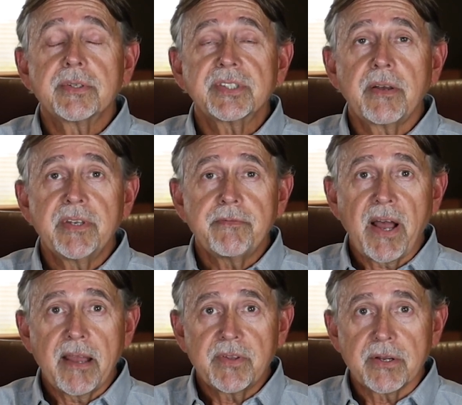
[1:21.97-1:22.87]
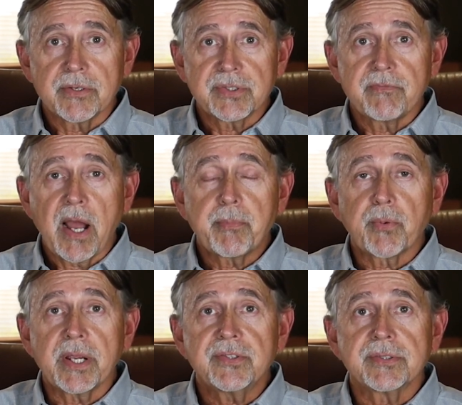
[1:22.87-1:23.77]
of 75 years of
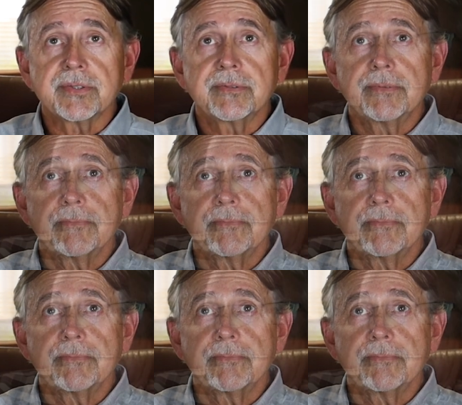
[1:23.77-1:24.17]
operations.